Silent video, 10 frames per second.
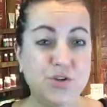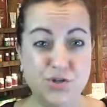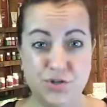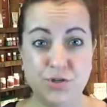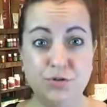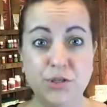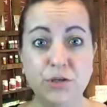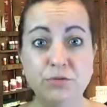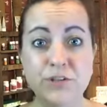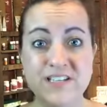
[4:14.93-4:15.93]
do
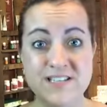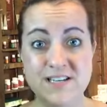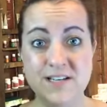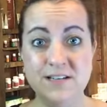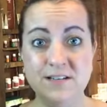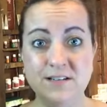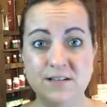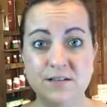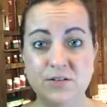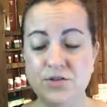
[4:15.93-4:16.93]
you listen?
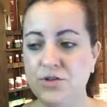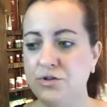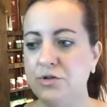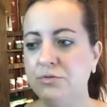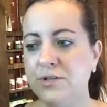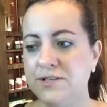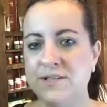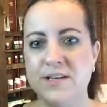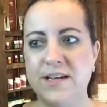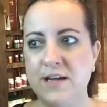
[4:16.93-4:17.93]
Do you
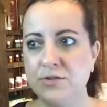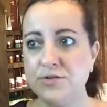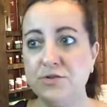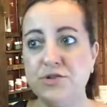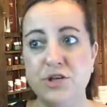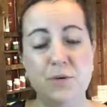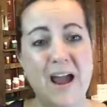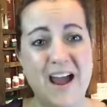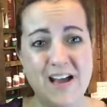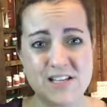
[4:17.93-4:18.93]
listen to counsel? Do you
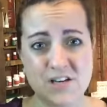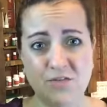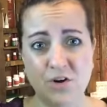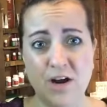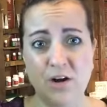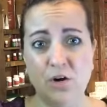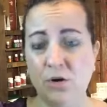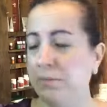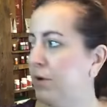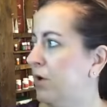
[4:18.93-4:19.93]
ask for help?